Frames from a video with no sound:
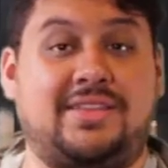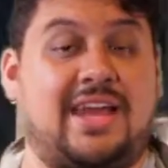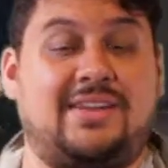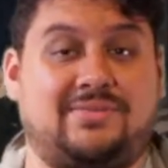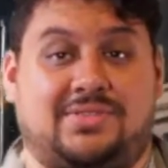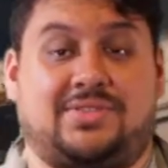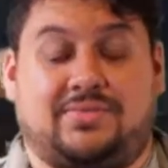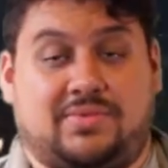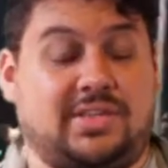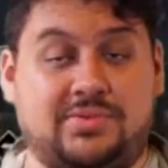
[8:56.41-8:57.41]
that
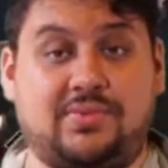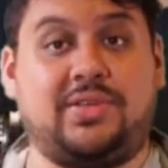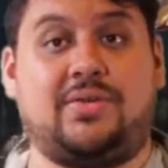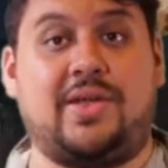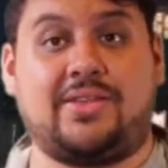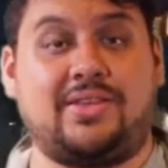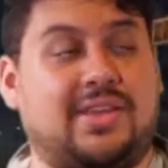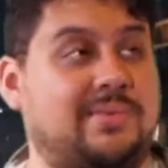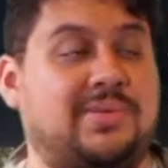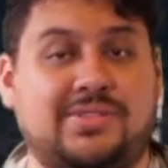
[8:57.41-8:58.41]
is really great. The
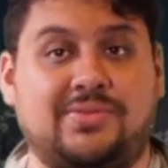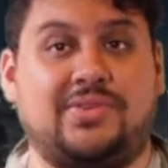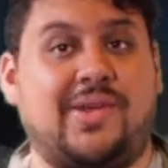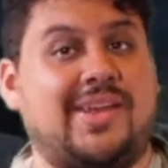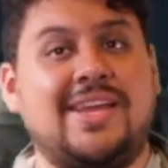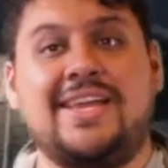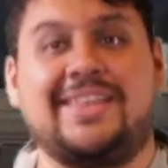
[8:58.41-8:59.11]
gameplay is really great.